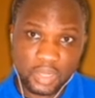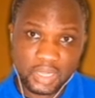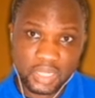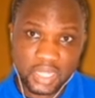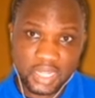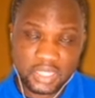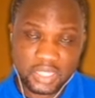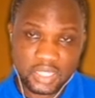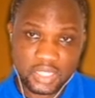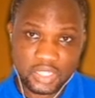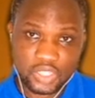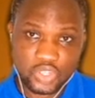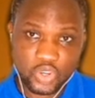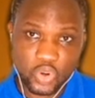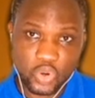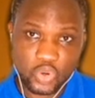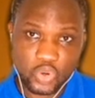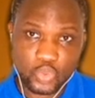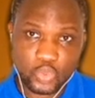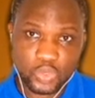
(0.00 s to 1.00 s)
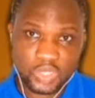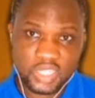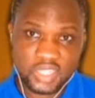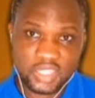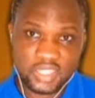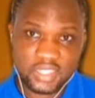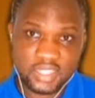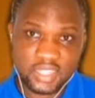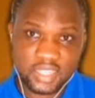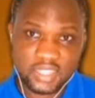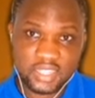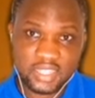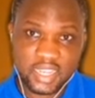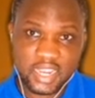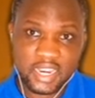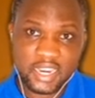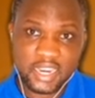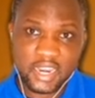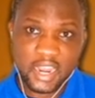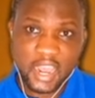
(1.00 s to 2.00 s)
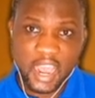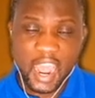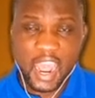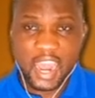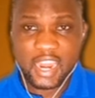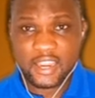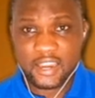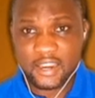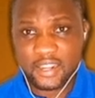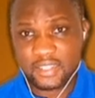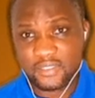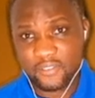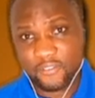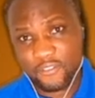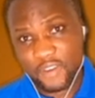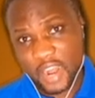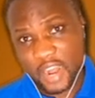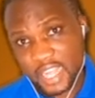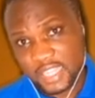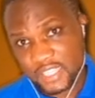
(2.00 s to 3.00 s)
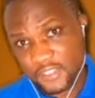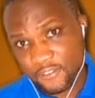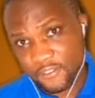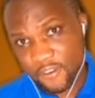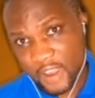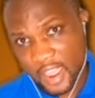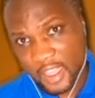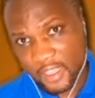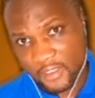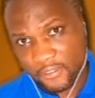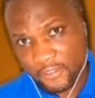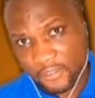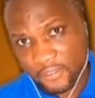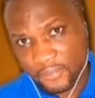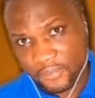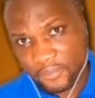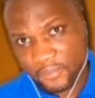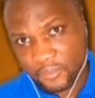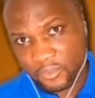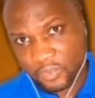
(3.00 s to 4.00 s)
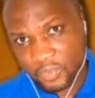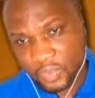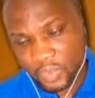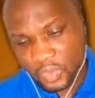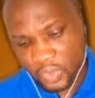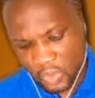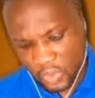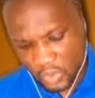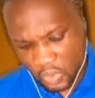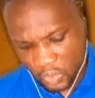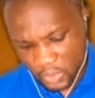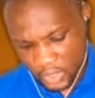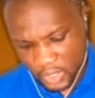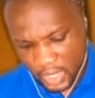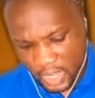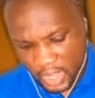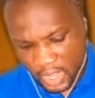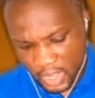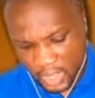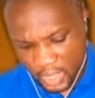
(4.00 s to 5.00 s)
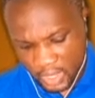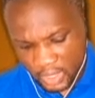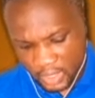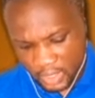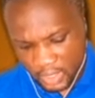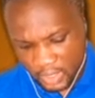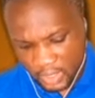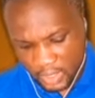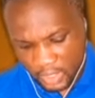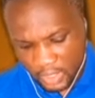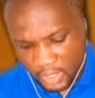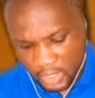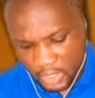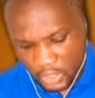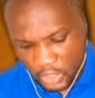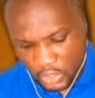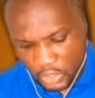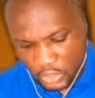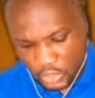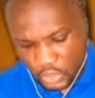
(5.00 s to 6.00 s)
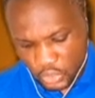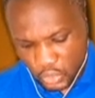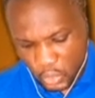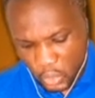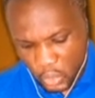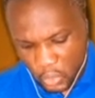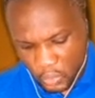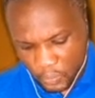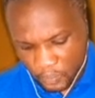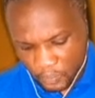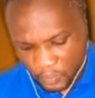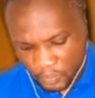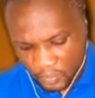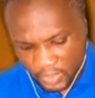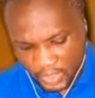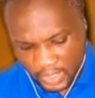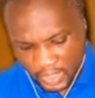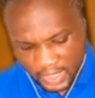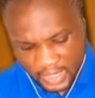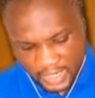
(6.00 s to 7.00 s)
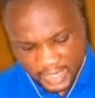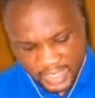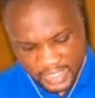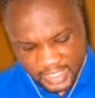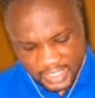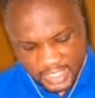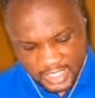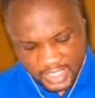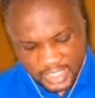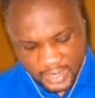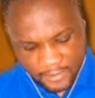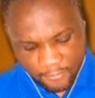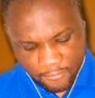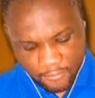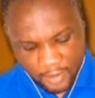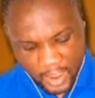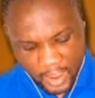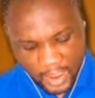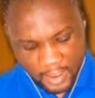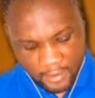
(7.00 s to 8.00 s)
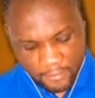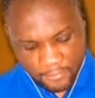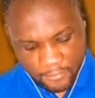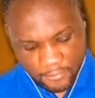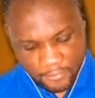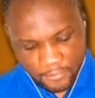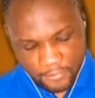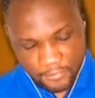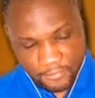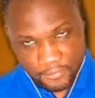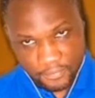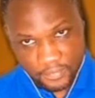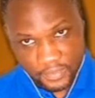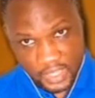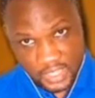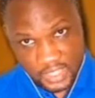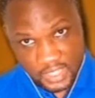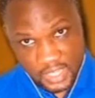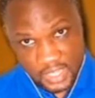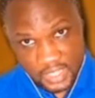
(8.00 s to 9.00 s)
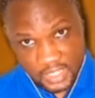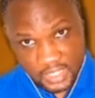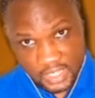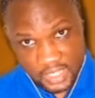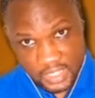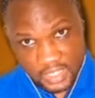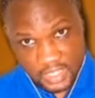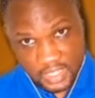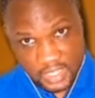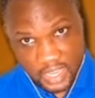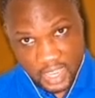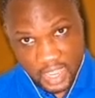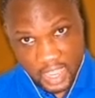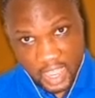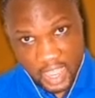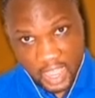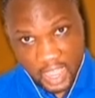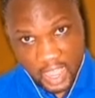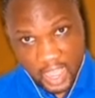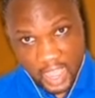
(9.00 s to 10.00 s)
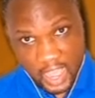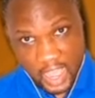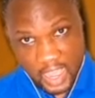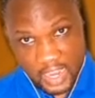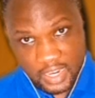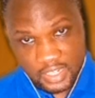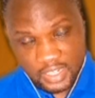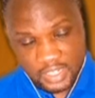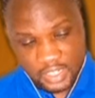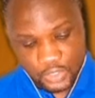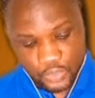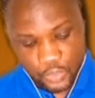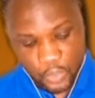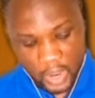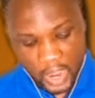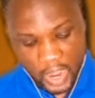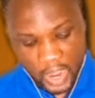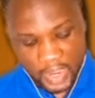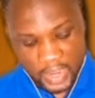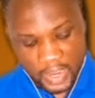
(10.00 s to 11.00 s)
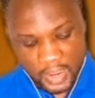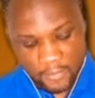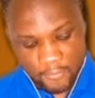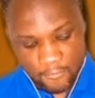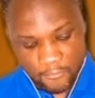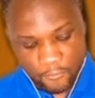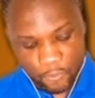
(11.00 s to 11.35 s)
13th chord, which is this, then add flat 5. Okay, so this is the 5, isn't it? And you can,